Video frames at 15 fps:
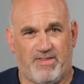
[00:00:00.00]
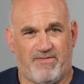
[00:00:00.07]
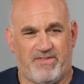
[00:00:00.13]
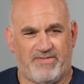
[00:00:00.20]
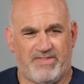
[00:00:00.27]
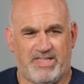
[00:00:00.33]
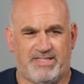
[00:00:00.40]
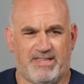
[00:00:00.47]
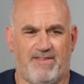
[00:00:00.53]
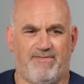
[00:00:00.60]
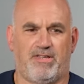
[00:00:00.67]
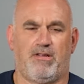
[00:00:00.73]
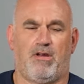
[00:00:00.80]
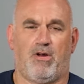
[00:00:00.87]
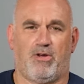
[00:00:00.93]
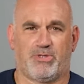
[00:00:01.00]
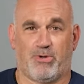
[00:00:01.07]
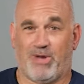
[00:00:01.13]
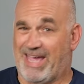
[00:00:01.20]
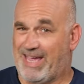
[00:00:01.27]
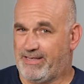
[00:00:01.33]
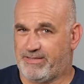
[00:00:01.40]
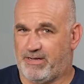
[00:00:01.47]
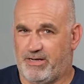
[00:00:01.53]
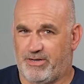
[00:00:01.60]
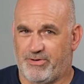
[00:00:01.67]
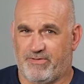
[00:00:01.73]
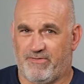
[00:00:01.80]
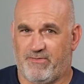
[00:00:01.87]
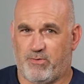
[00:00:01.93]
the 57, also has
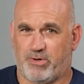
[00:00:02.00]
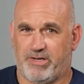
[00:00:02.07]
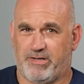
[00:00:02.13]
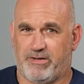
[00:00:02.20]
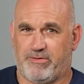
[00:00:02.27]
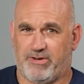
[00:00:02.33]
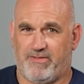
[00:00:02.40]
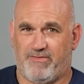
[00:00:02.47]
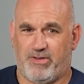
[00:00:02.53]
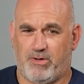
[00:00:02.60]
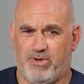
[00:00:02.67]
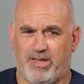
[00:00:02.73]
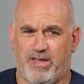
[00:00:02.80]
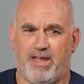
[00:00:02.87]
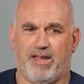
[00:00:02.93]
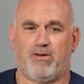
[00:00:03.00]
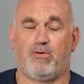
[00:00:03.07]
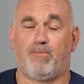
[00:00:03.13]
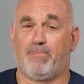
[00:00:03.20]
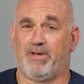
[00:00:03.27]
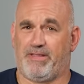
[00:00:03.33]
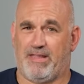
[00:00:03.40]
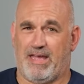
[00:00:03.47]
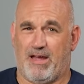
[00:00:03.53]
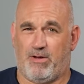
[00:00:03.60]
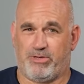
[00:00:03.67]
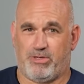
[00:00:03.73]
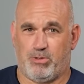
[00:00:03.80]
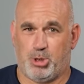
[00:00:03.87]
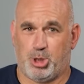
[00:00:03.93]
140 degree viewing angle, but now
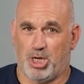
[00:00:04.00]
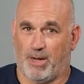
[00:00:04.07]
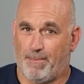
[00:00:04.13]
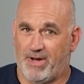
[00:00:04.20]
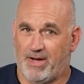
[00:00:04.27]
you jump